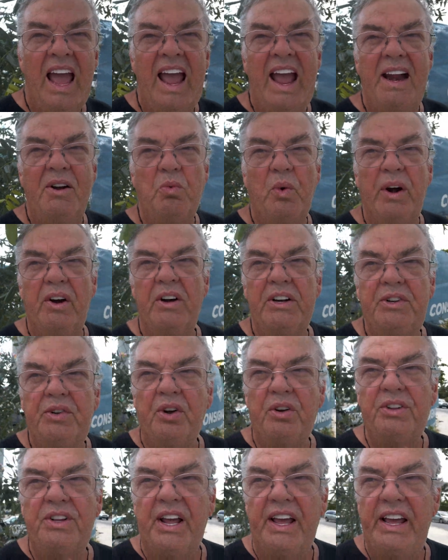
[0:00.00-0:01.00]
and where it
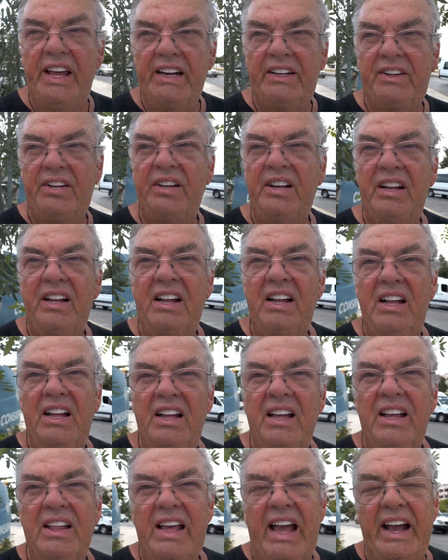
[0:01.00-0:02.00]
took the hit,
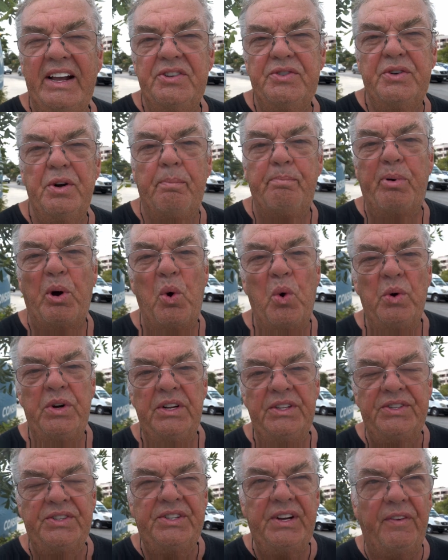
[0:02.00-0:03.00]
extra bone
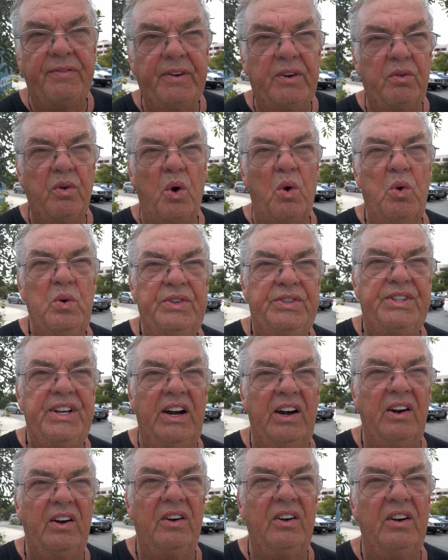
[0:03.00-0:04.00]
and stuff grows
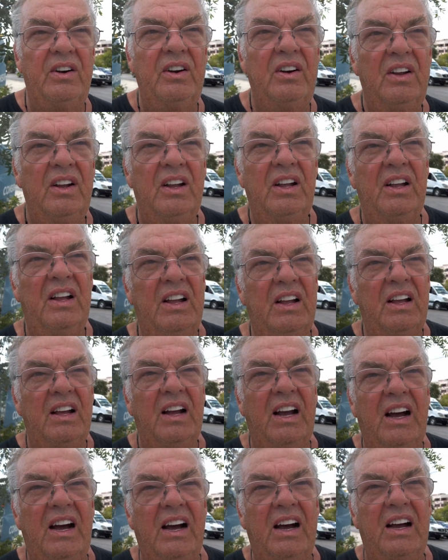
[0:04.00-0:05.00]
there
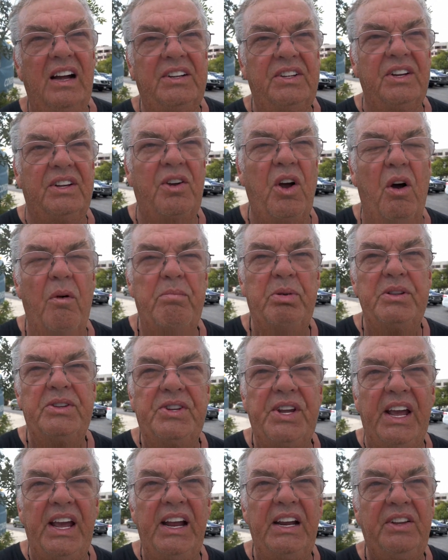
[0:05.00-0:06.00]
to
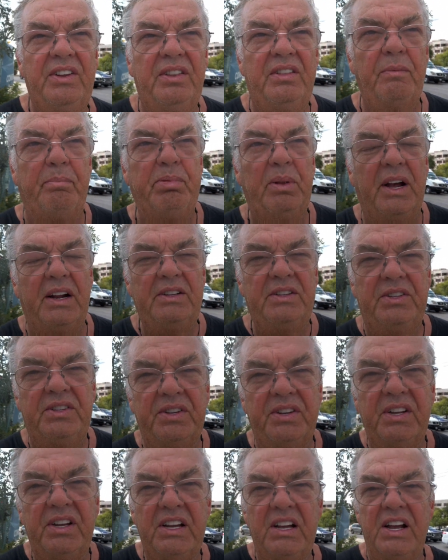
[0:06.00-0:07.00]
compensate the blood
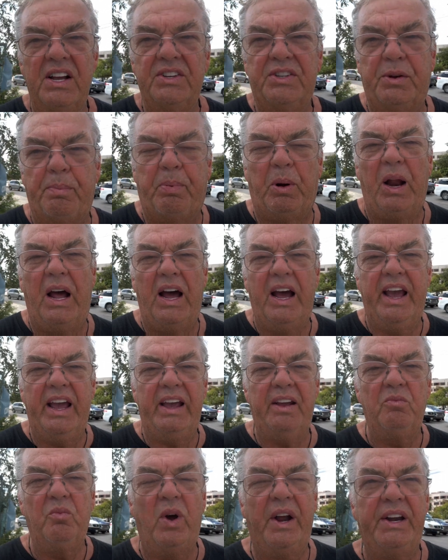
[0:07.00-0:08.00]
supply
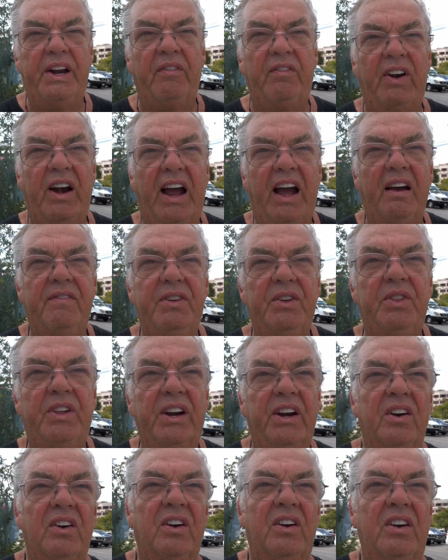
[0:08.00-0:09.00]
and whatever have you
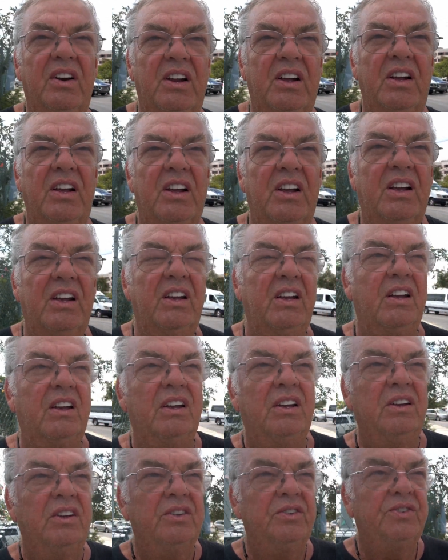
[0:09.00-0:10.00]
there.
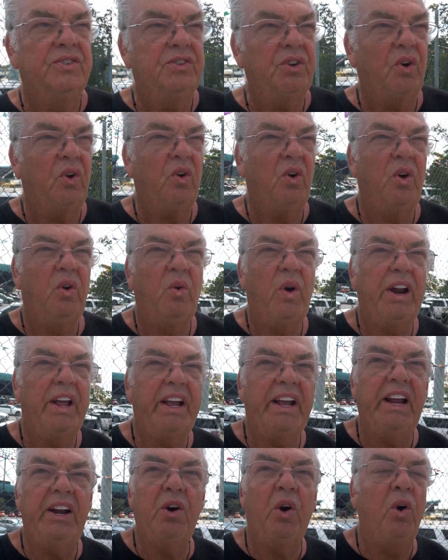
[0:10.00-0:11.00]
So when I
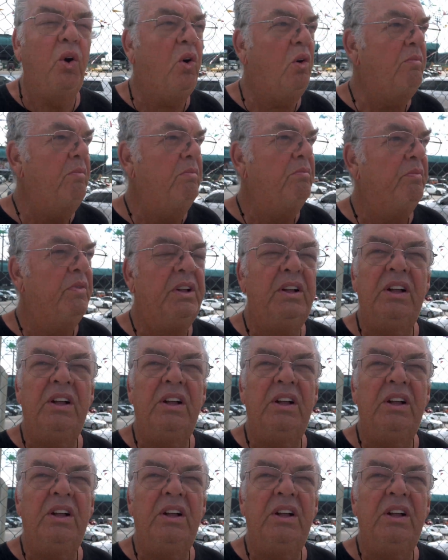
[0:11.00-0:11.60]
get home,